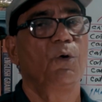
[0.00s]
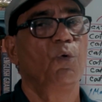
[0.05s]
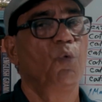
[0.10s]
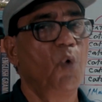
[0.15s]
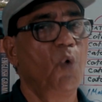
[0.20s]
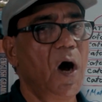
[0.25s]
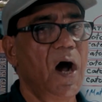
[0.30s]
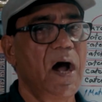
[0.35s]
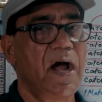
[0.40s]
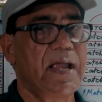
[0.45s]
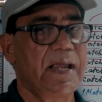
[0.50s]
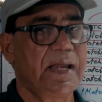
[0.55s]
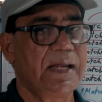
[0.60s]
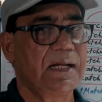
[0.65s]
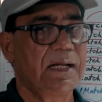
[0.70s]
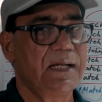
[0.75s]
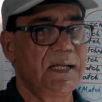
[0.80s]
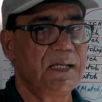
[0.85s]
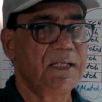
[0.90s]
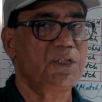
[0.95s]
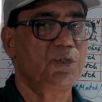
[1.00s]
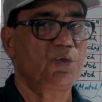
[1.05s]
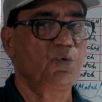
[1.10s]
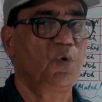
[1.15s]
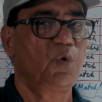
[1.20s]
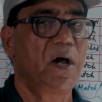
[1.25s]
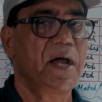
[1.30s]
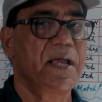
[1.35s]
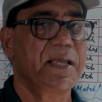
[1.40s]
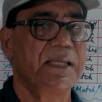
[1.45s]
Y, last
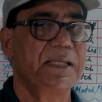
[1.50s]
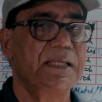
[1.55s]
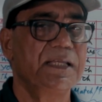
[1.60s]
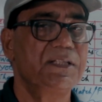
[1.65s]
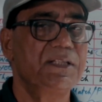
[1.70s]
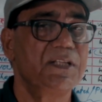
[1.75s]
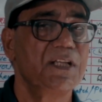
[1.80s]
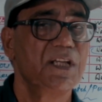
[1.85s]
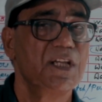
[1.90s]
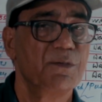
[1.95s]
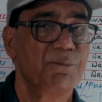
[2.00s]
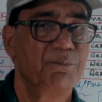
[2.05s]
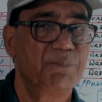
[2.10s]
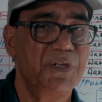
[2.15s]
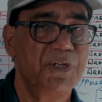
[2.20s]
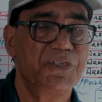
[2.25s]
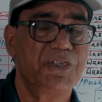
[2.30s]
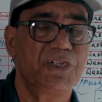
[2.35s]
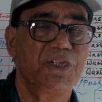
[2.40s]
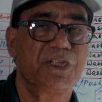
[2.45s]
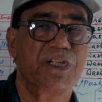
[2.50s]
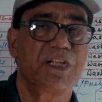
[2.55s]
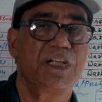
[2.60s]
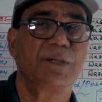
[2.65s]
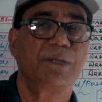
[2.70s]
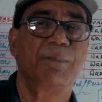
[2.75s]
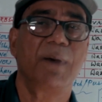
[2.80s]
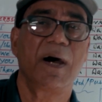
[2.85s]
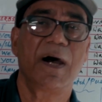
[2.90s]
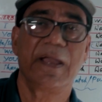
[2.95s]
Y is
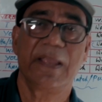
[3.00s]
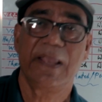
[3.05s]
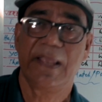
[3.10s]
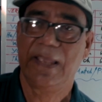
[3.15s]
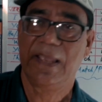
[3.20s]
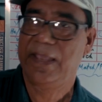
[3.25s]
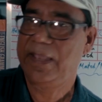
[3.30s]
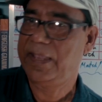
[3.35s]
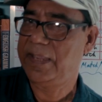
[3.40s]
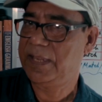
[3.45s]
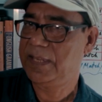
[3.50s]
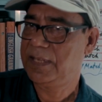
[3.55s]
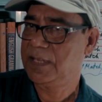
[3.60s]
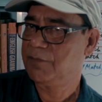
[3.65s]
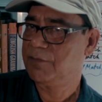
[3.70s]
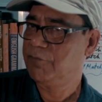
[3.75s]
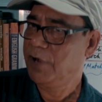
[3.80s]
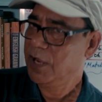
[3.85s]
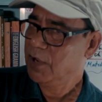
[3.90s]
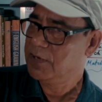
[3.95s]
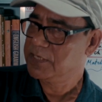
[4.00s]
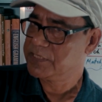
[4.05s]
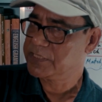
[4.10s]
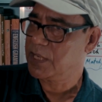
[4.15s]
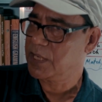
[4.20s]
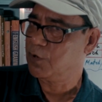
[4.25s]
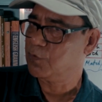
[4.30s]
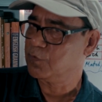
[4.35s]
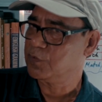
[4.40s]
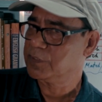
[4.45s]
preceded by a vowel
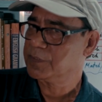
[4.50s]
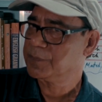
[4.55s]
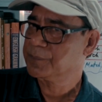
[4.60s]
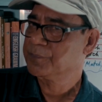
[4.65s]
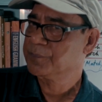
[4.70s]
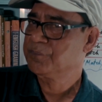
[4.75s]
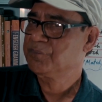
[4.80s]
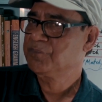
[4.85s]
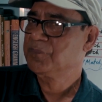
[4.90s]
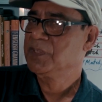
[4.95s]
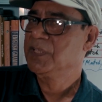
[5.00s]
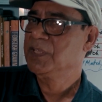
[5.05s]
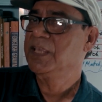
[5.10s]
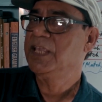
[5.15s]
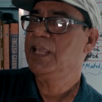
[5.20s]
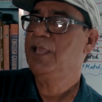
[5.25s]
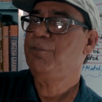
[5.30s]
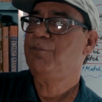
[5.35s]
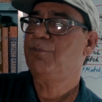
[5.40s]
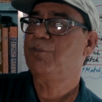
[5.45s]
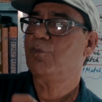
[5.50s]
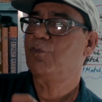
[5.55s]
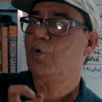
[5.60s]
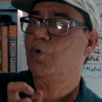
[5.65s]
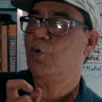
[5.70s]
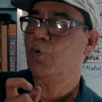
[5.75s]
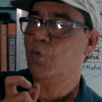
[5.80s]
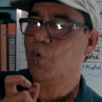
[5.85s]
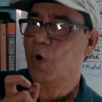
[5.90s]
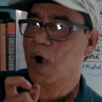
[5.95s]
sound. If
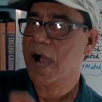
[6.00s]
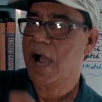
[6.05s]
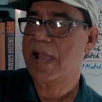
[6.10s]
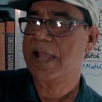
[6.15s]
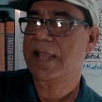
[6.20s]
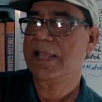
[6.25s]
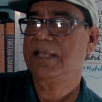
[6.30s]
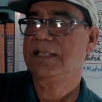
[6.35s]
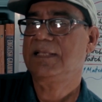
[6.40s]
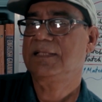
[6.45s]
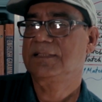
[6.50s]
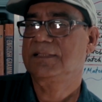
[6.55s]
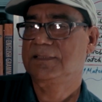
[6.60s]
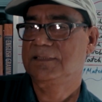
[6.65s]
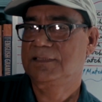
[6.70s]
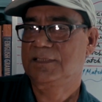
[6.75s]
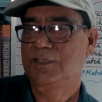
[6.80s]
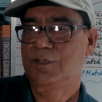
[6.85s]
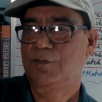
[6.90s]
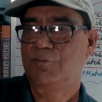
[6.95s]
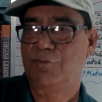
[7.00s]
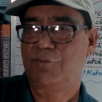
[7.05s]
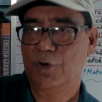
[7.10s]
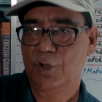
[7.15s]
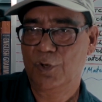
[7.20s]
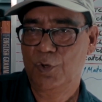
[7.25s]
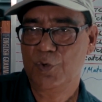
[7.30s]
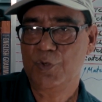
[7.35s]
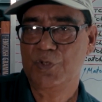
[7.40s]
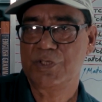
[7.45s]
Y
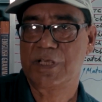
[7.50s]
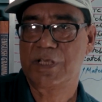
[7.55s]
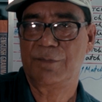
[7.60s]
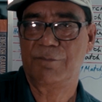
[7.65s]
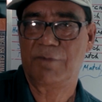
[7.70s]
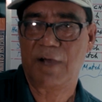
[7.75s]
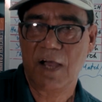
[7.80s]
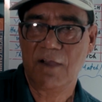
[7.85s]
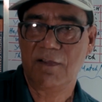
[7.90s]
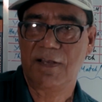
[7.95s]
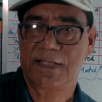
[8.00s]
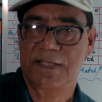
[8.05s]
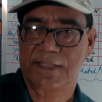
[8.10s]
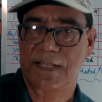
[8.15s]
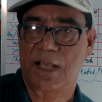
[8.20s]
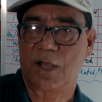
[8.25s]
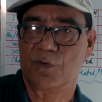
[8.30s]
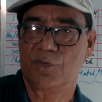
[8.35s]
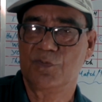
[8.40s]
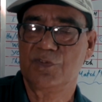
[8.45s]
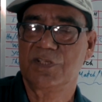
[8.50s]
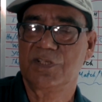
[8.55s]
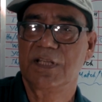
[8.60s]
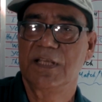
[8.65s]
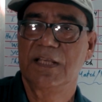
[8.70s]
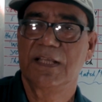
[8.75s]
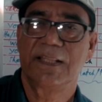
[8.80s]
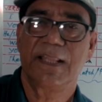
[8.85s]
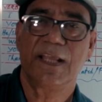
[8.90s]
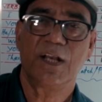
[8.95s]
follows a vowel sound,
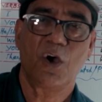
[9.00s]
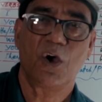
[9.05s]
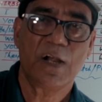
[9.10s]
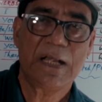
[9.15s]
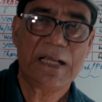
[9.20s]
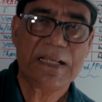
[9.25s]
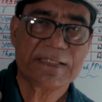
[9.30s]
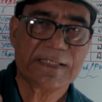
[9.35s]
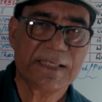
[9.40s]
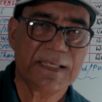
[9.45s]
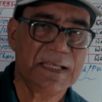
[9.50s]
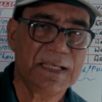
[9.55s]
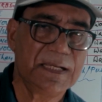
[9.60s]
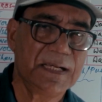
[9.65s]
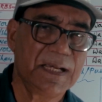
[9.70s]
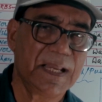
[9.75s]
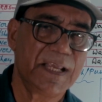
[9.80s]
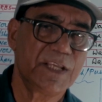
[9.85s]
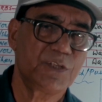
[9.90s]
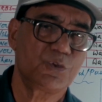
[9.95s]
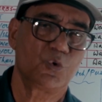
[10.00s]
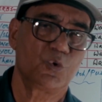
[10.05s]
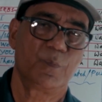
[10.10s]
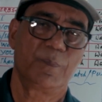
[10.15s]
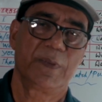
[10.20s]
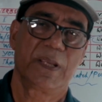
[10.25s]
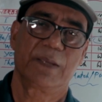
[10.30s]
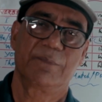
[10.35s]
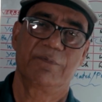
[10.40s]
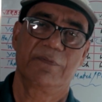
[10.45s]
then only single S would
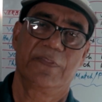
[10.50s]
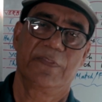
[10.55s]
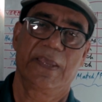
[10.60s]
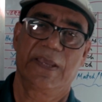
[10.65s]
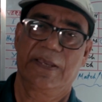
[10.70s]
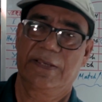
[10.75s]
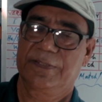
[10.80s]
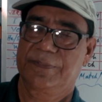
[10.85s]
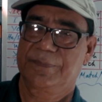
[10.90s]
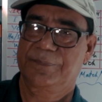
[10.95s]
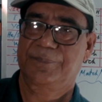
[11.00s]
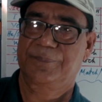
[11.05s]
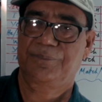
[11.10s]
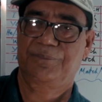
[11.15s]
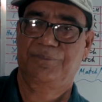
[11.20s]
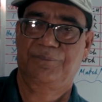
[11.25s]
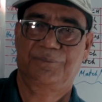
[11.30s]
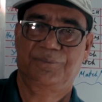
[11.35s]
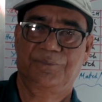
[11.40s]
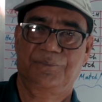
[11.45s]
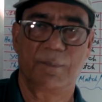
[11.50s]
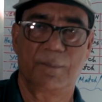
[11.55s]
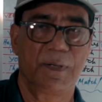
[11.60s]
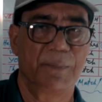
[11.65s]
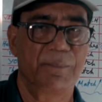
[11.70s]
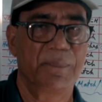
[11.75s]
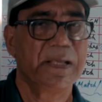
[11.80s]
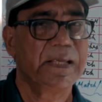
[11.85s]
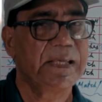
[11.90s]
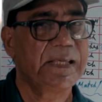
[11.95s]
be given there.
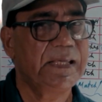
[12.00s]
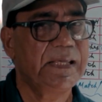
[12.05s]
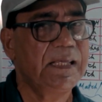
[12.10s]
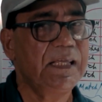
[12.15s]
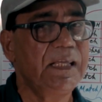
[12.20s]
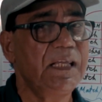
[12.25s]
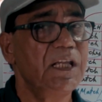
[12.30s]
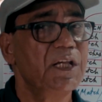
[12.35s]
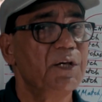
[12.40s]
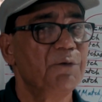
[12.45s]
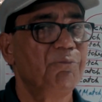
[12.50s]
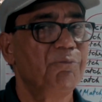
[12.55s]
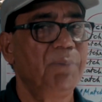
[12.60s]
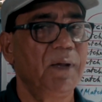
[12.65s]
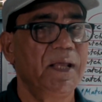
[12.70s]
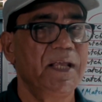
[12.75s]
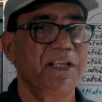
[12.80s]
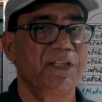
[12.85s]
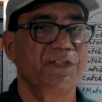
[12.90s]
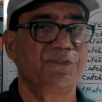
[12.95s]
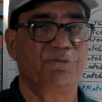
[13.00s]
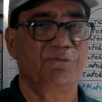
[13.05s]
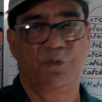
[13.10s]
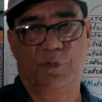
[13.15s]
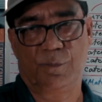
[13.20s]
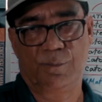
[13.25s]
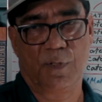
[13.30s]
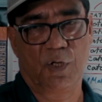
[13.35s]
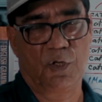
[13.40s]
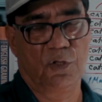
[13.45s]
He plays
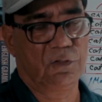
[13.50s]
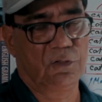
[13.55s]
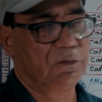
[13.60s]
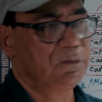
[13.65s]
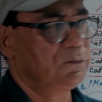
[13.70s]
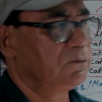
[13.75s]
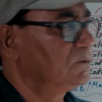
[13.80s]
football.